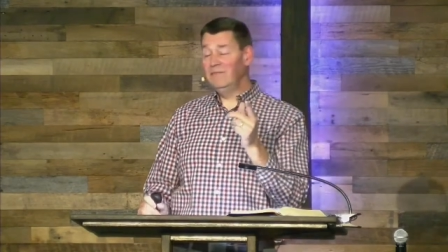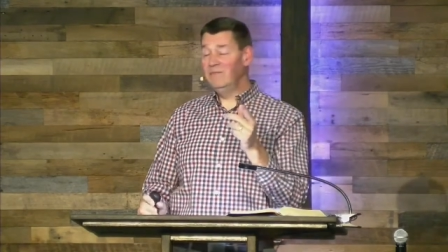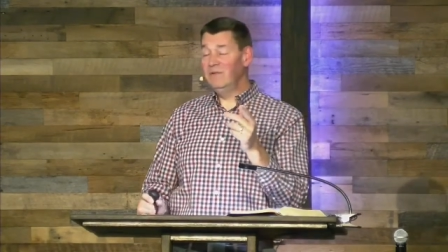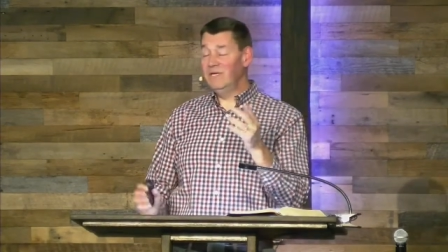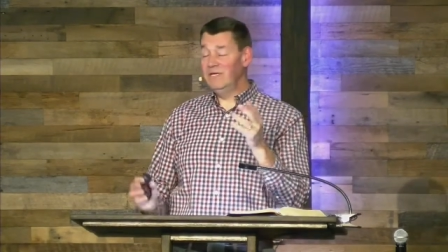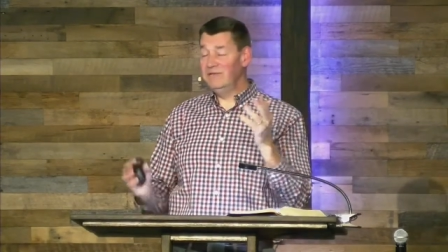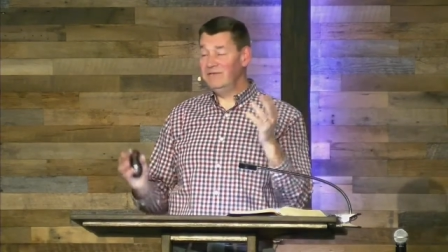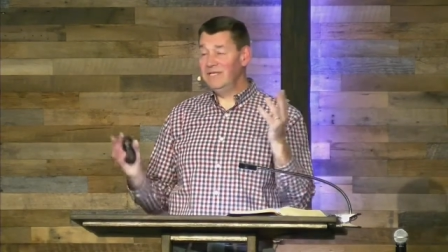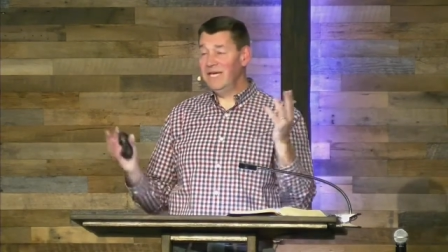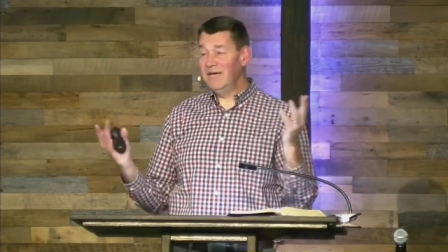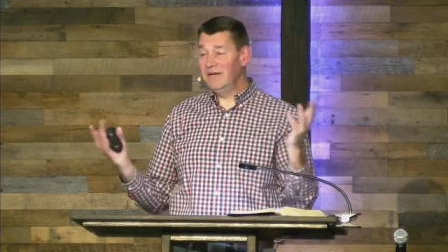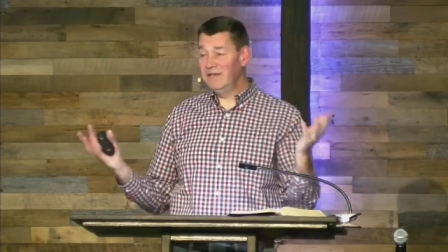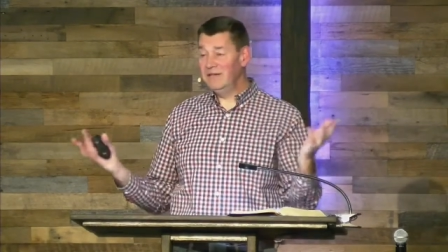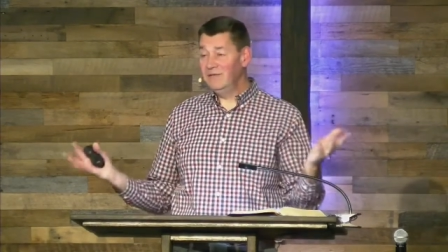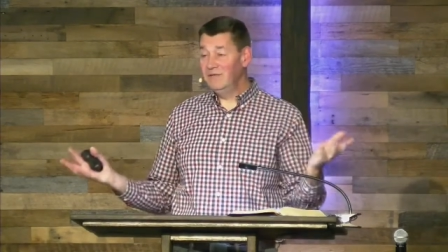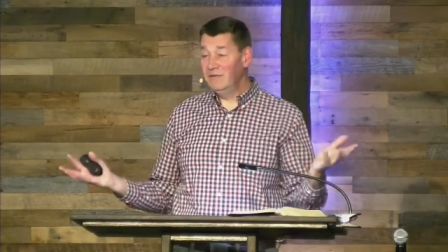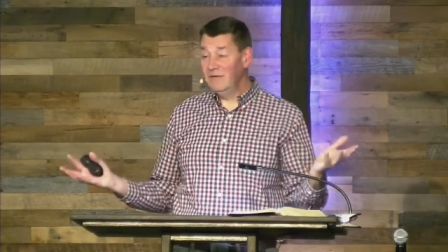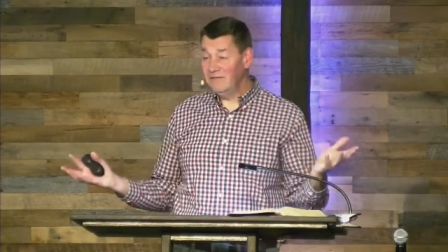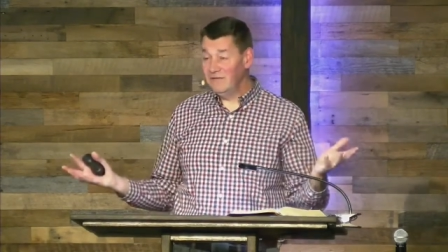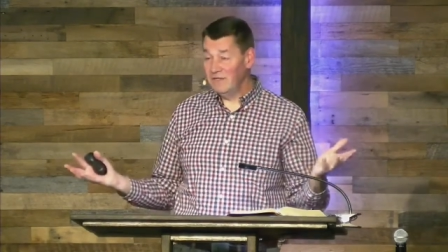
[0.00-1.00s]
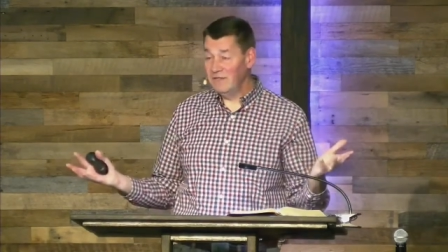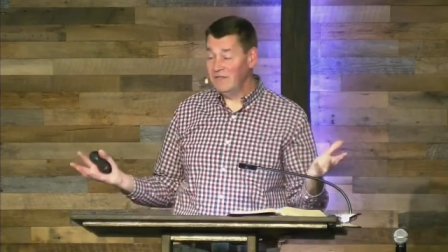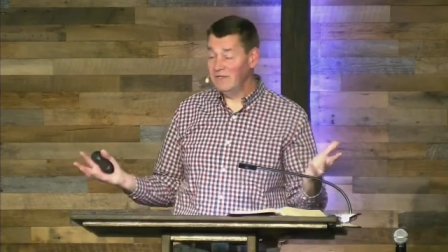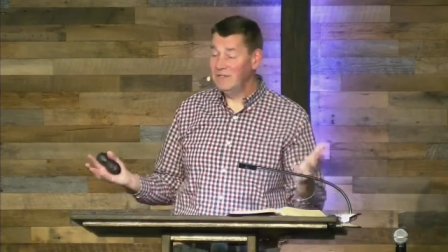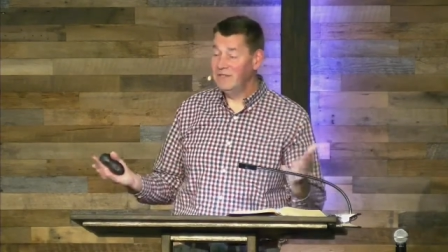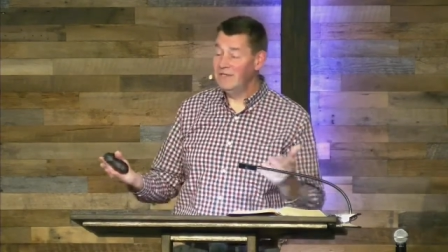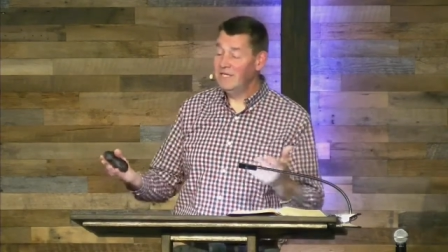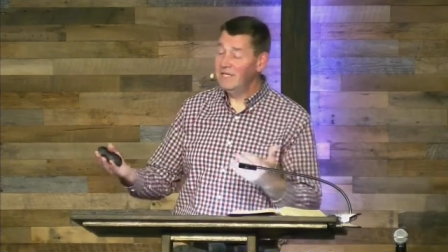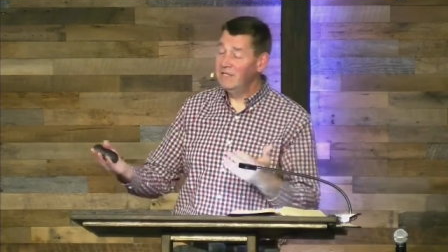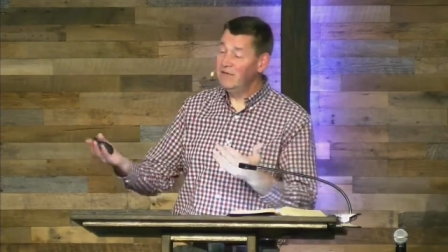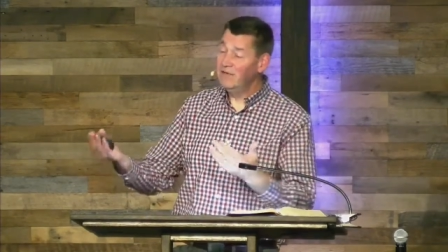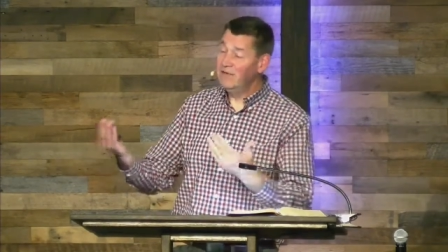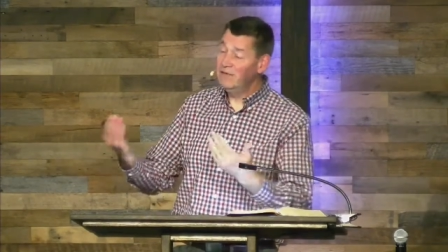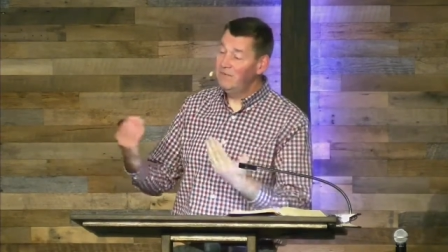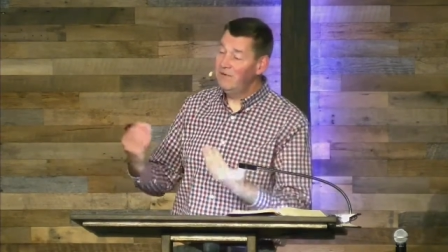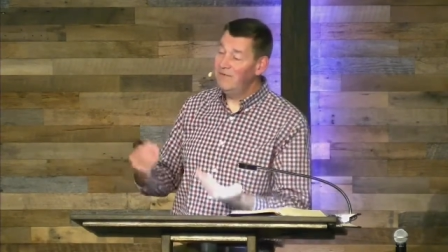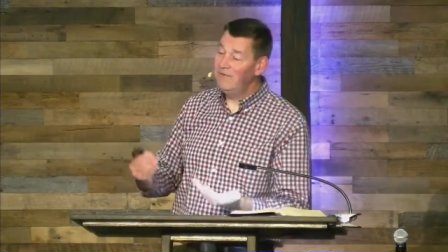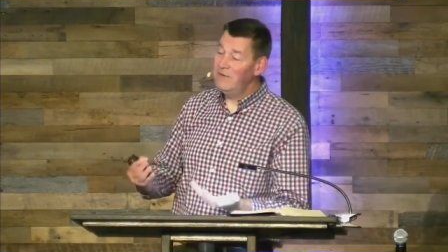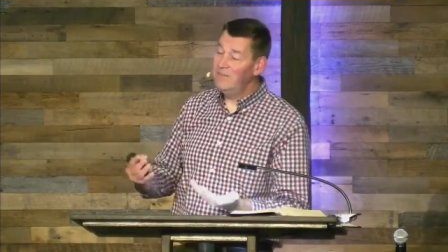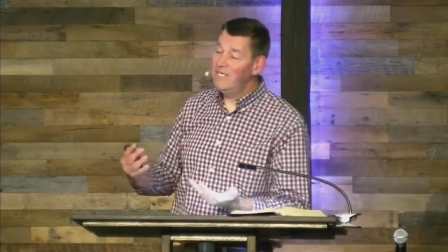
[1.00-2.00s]
when he was down at the river, so they go to the
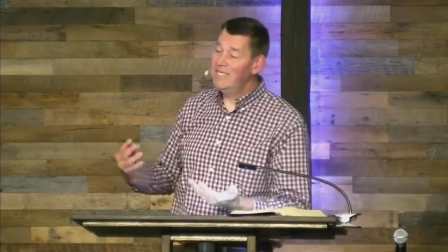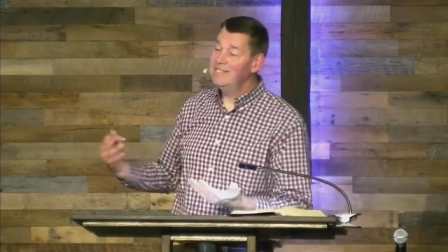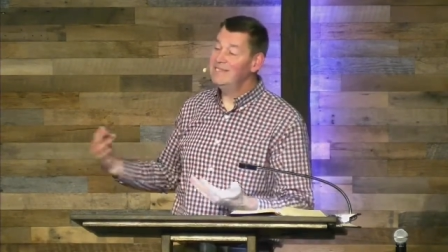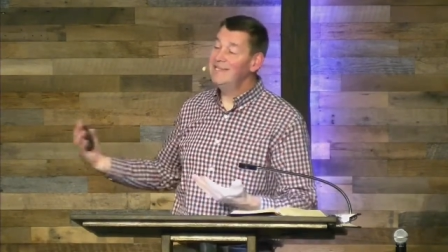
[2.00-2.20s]
river because